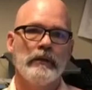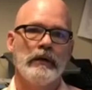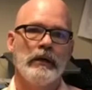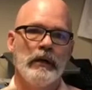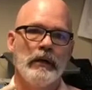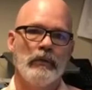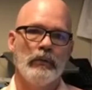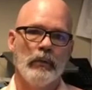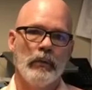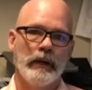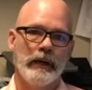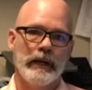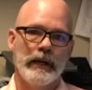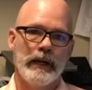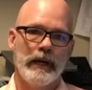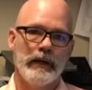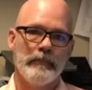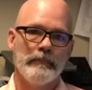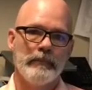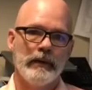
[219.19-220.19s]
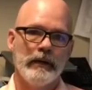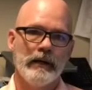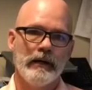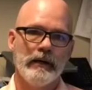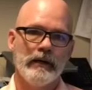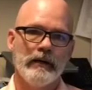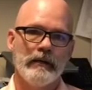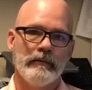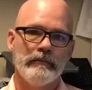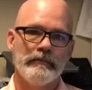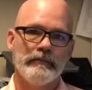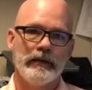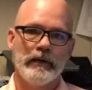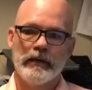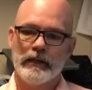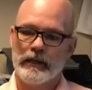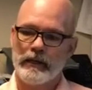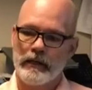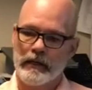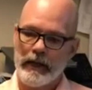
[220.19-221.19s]
1 cup of
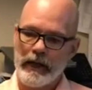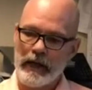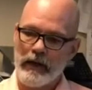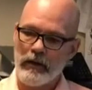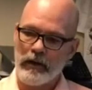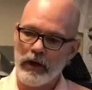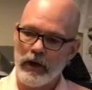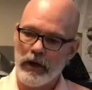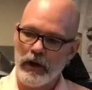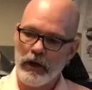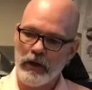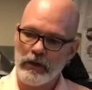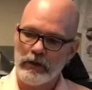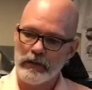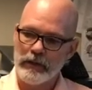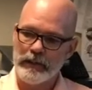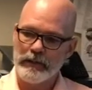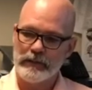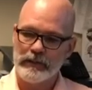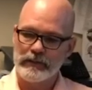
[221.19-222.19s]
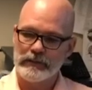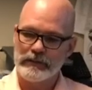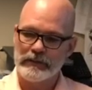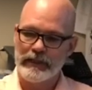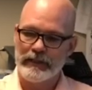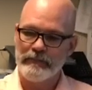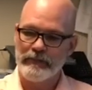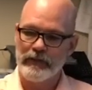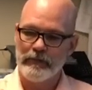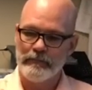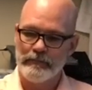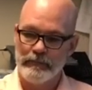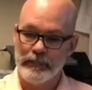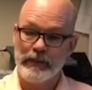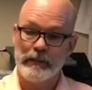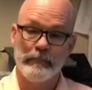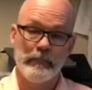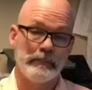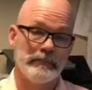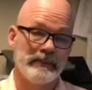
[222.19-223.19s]
alcohol, either
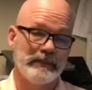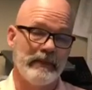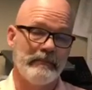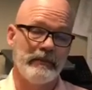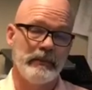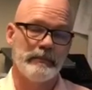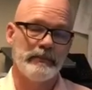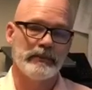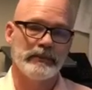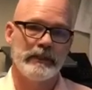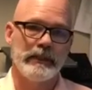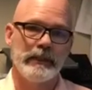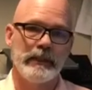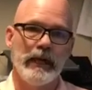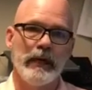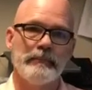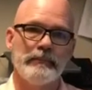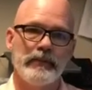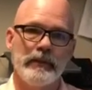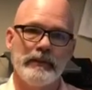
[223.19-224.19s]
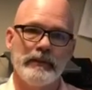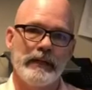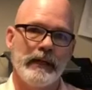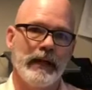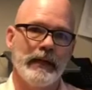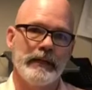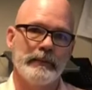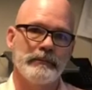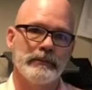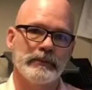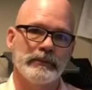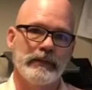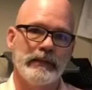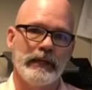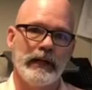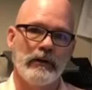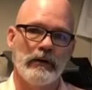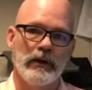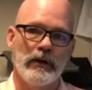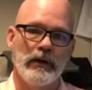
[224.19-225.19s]
minimum 70% up to the 90%
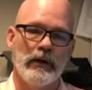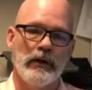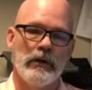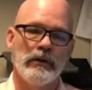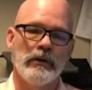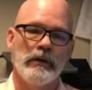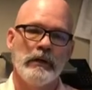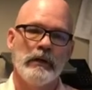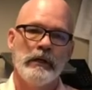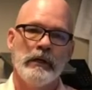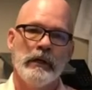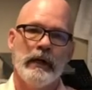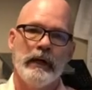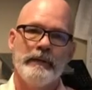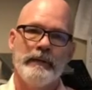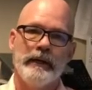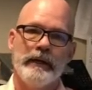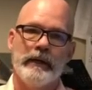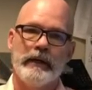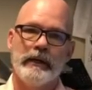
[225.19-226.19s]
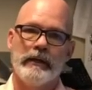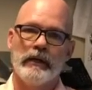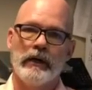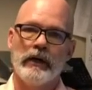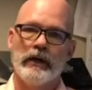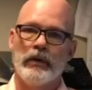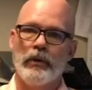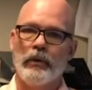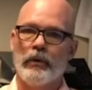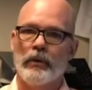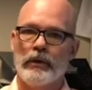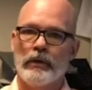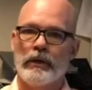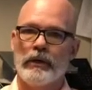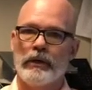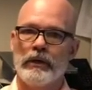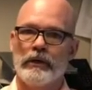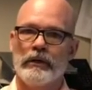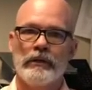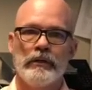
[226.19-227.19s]
alcohol, and then
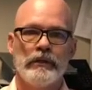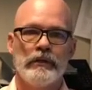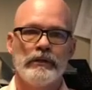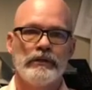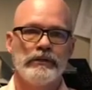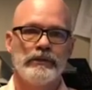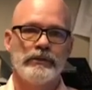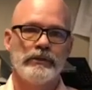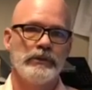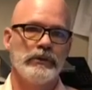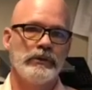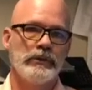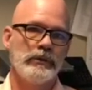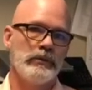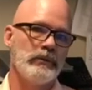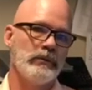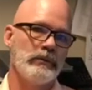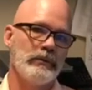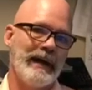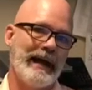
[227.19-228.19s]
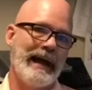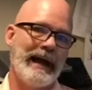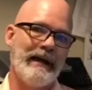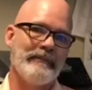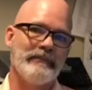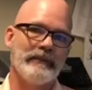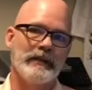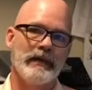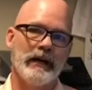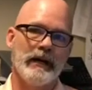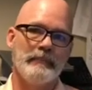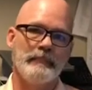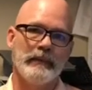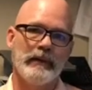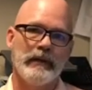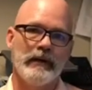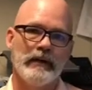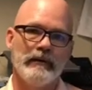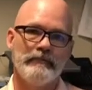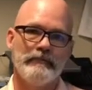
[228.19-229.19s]
1/4 to 1/2 cup
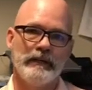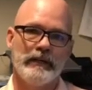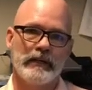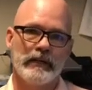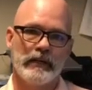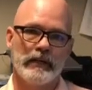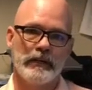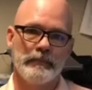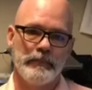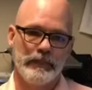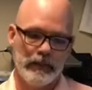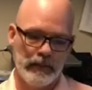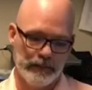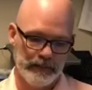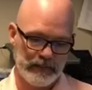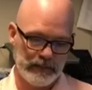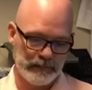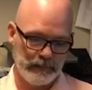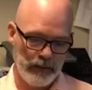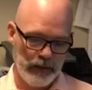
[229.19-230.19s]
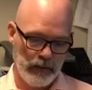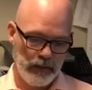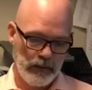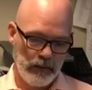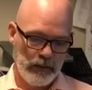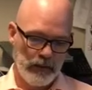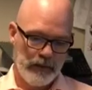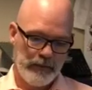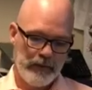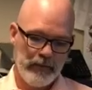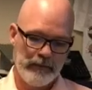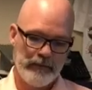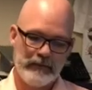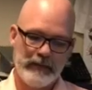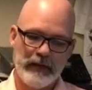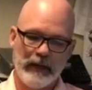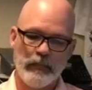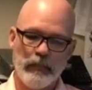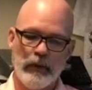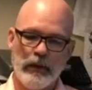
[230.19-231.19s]
of vinegar, depending on the smell. The other
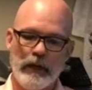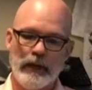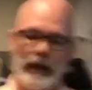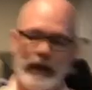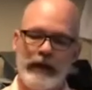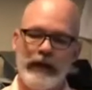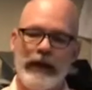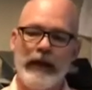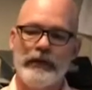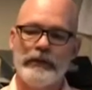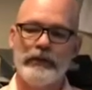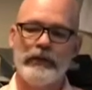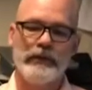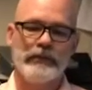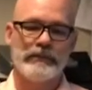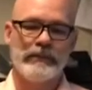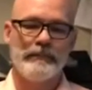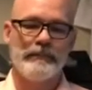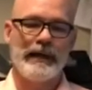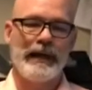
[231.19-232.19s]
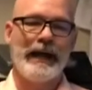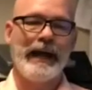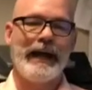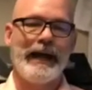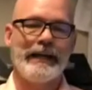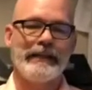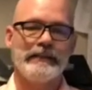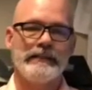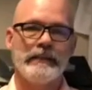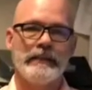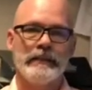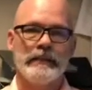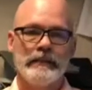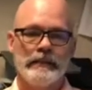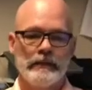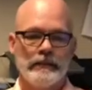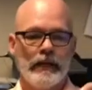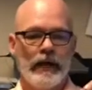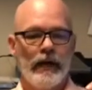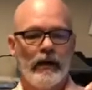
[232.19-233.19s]
thing I do is
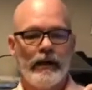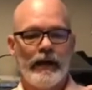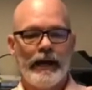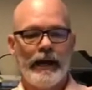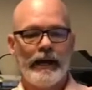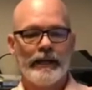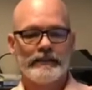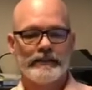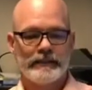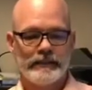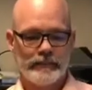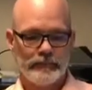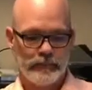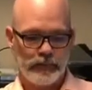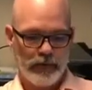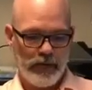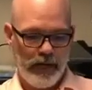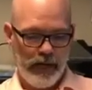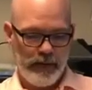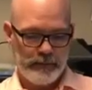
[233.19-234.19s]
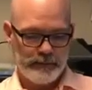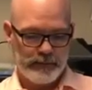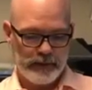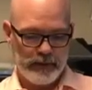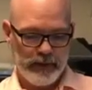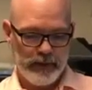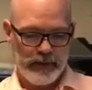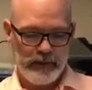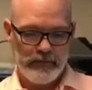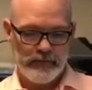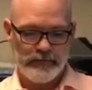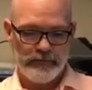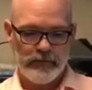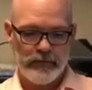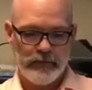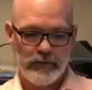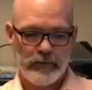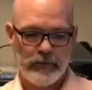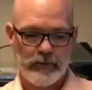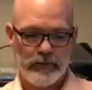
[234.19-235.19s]
I'll add some drops of,
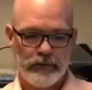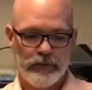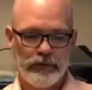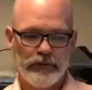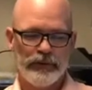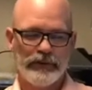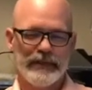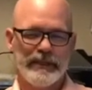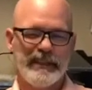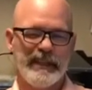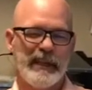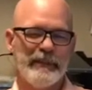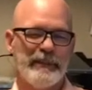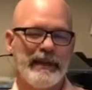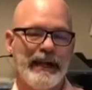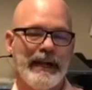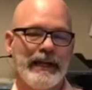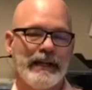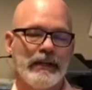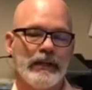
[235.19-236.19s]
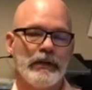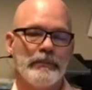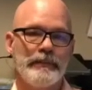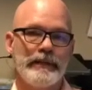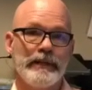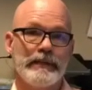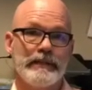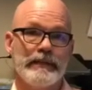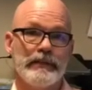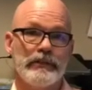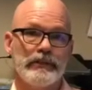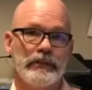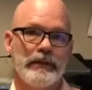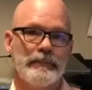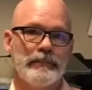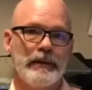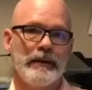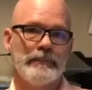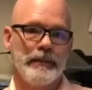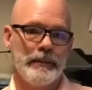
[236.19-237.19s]
usually I'm going to add a little bit of tea tree,
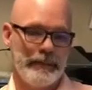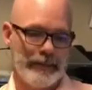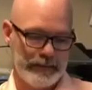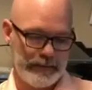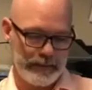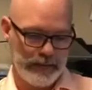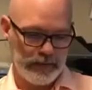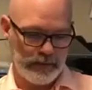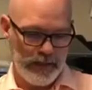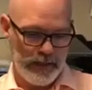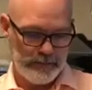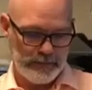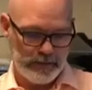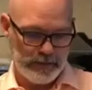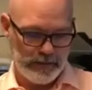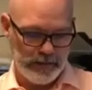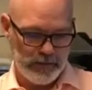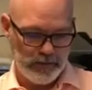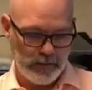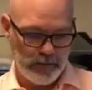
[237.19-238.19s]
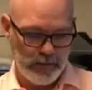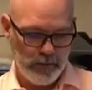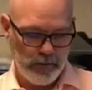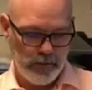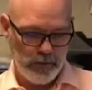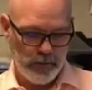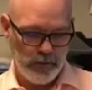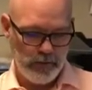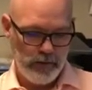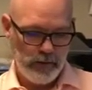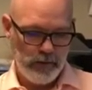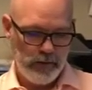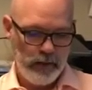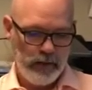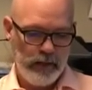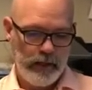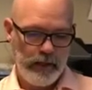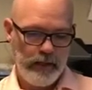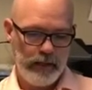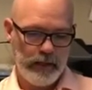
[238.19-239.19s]
probably about 10 drops of tea tree oil,
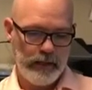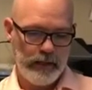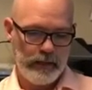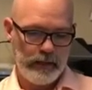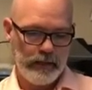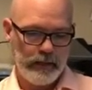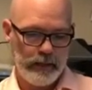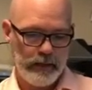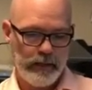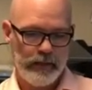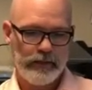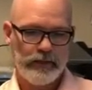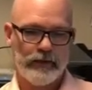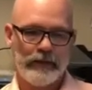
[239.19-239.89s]
and either